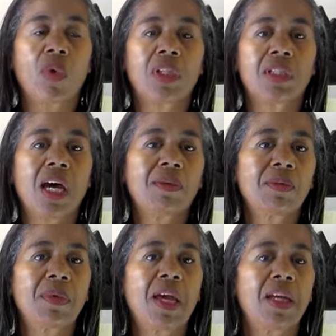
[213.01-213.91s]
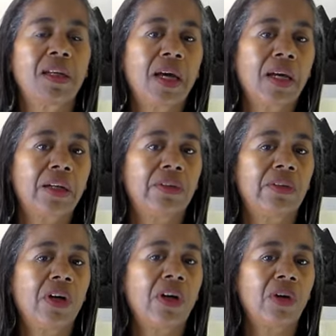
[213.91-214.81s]
one type of pain. I
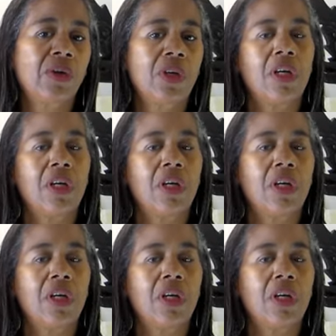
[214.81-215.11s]
don't know.